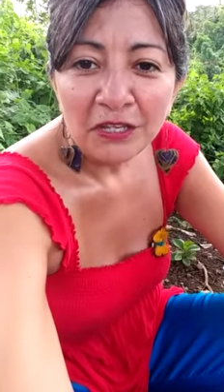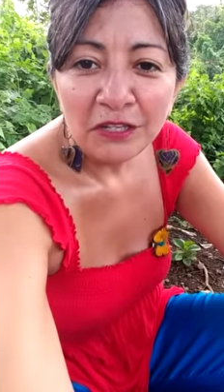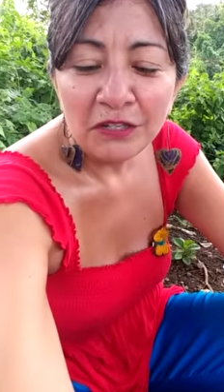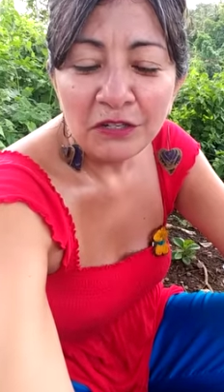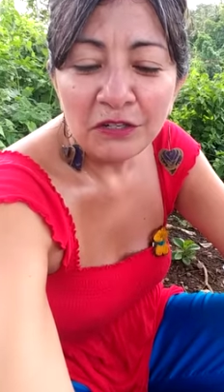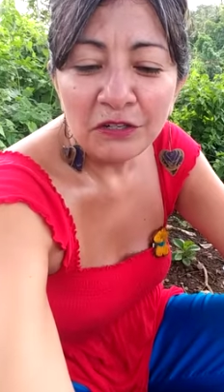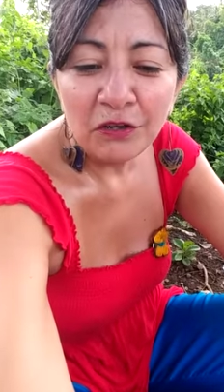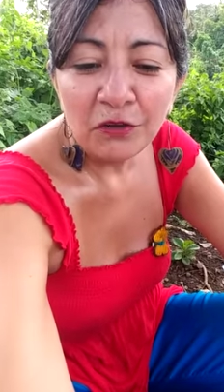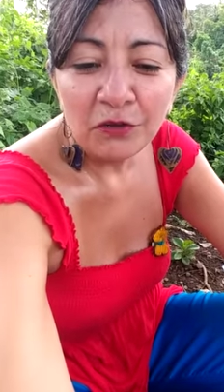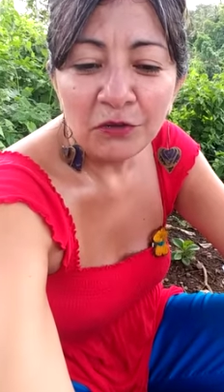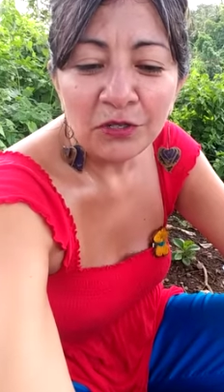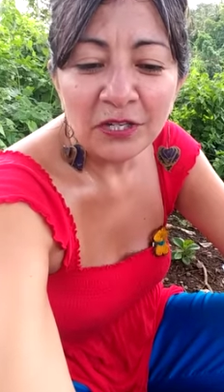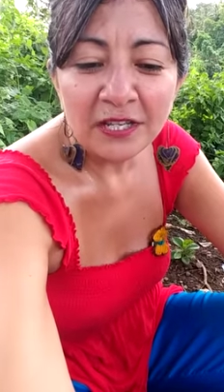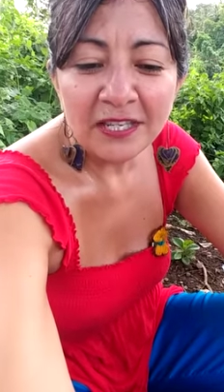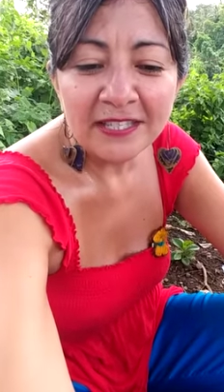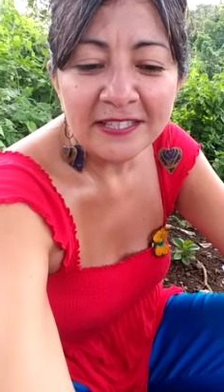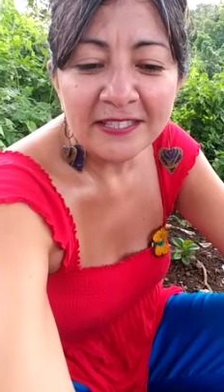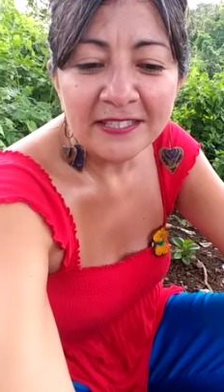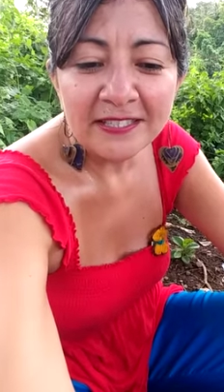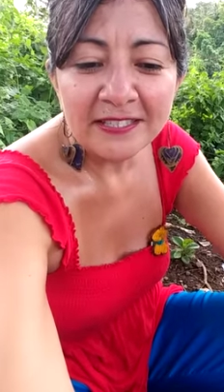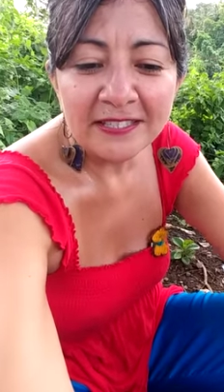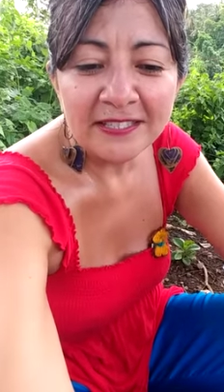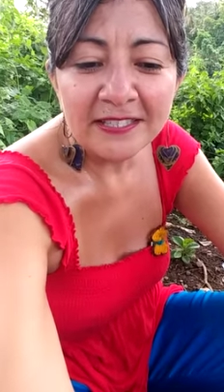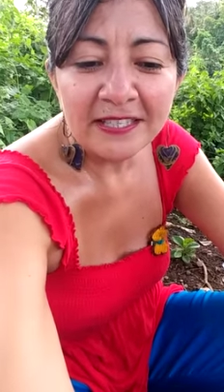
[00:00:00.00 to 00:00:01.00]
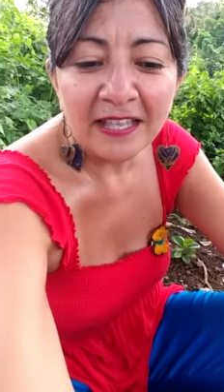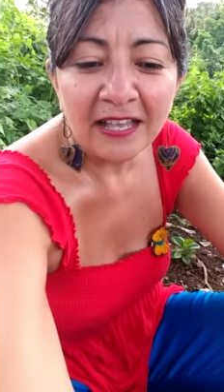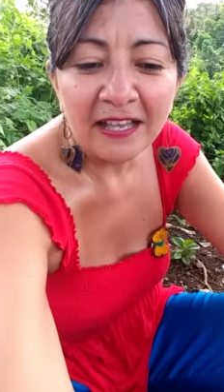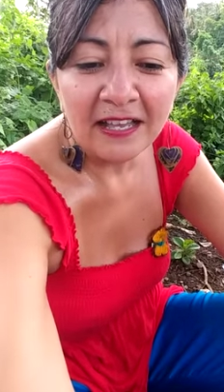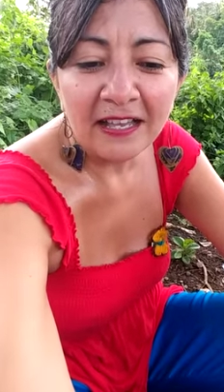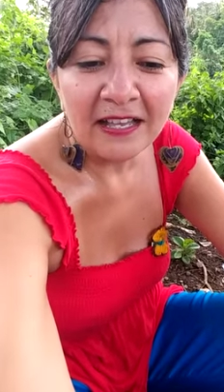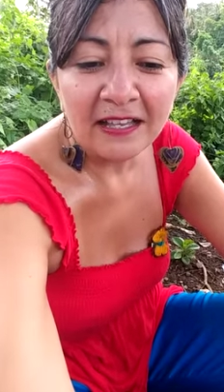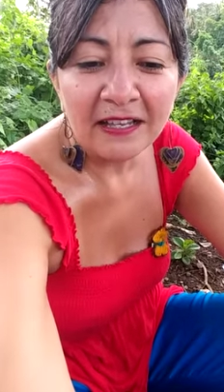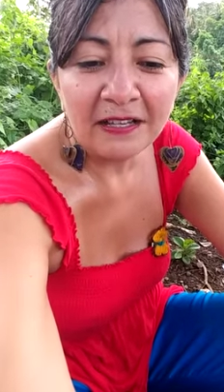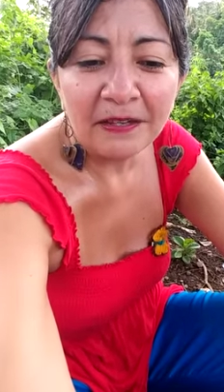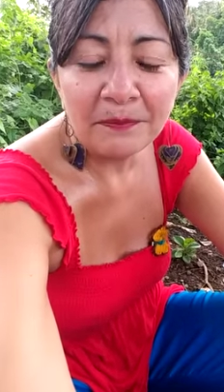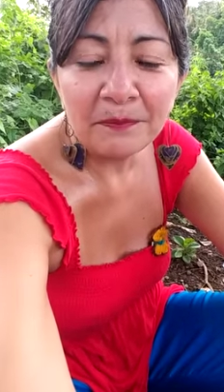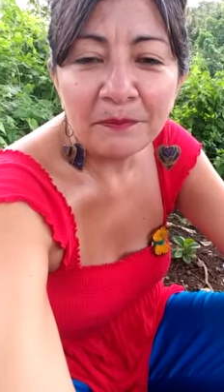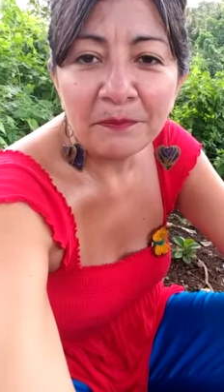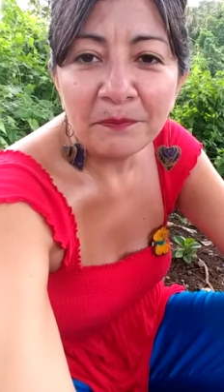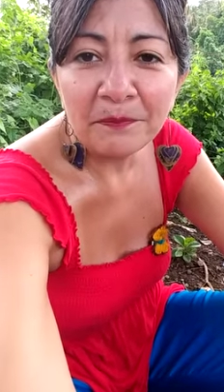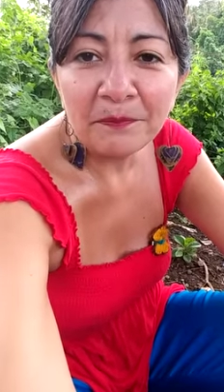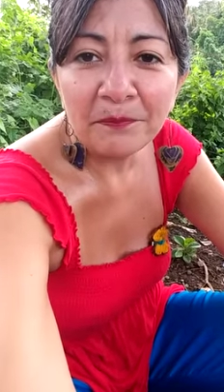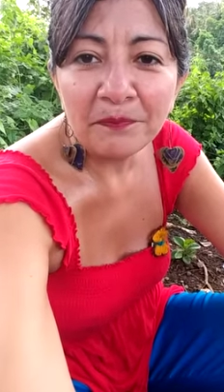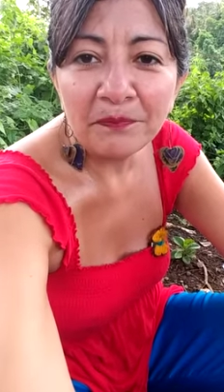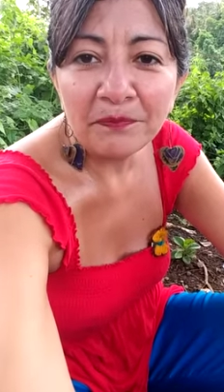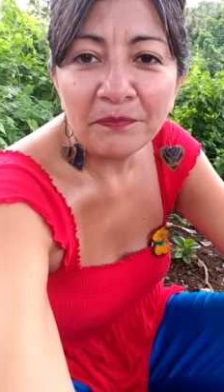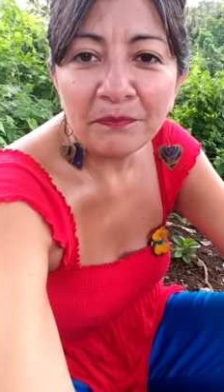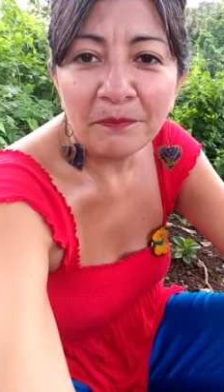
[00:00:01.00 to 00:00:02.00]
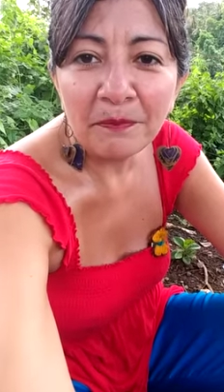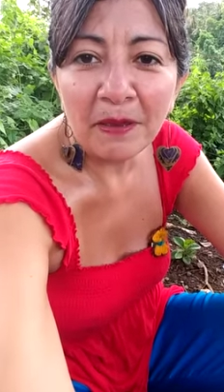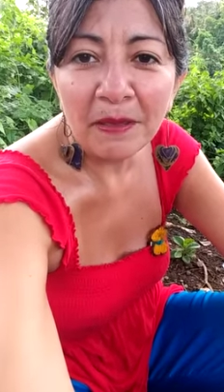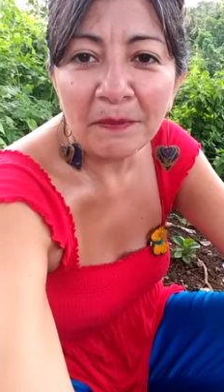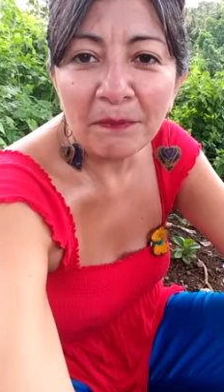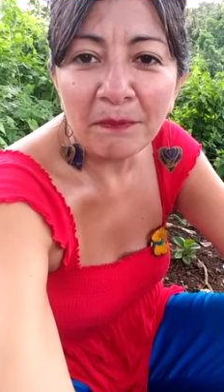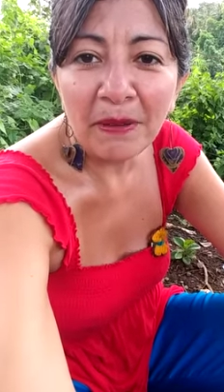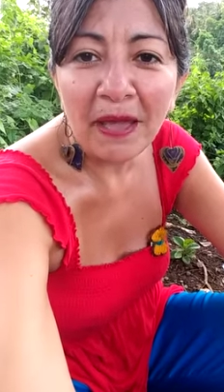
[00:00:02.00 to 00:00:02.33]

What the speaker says: notice my